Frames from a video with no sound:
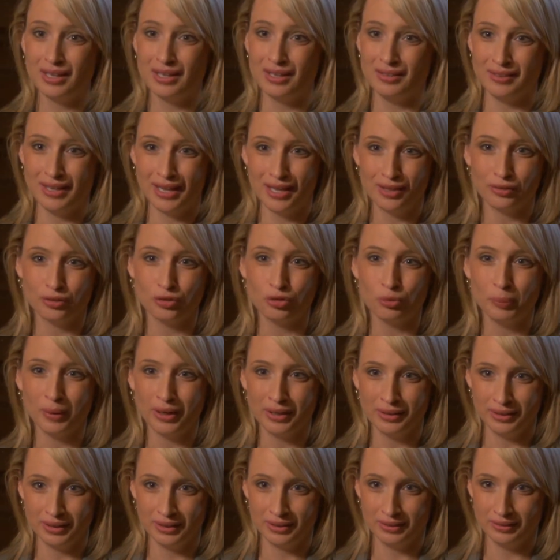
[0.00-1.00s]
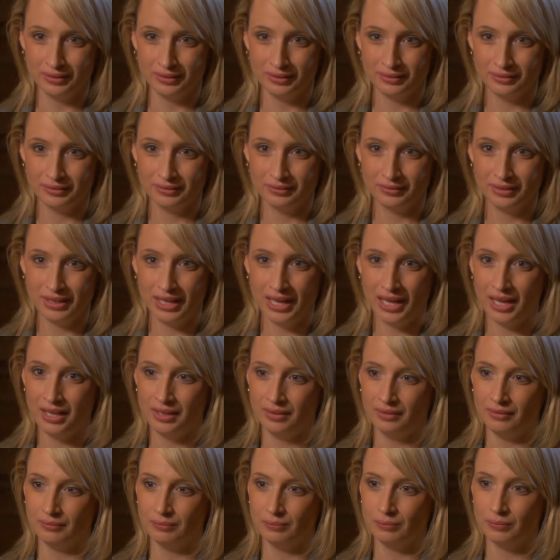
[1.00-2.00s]
and a tailor's bunion
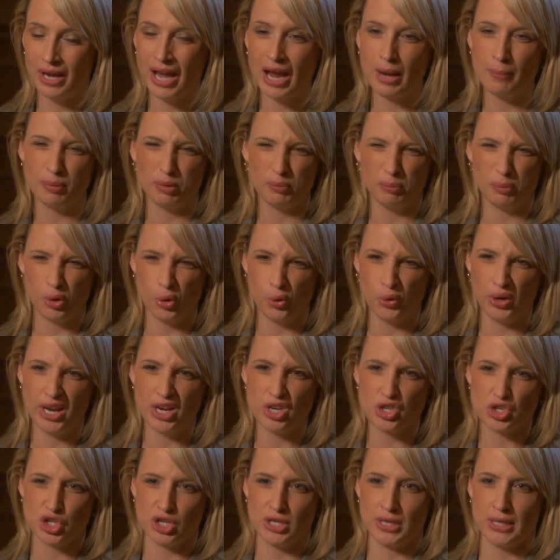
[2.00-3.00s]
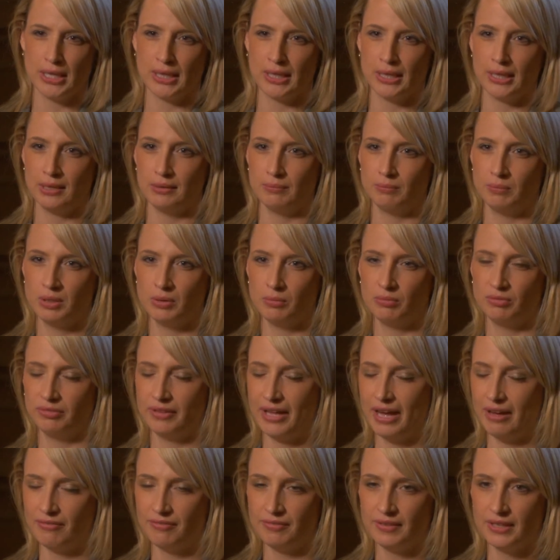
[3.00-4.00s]
and hyperpronation, that kind of
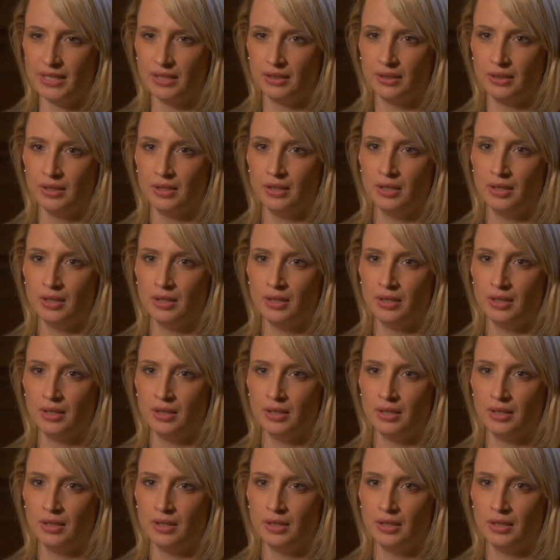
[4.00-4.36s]
flat feet.